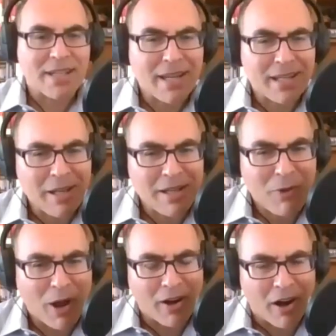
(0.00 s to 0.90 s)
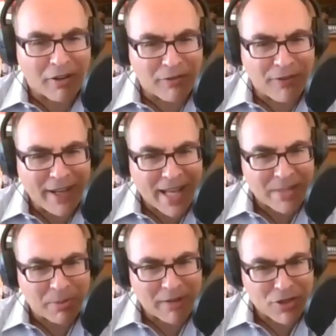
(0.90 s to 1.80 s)
say that again. Our Fed
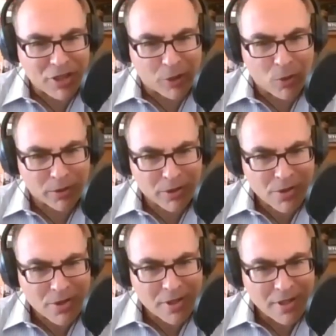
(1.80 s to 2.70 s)
has private shareholders?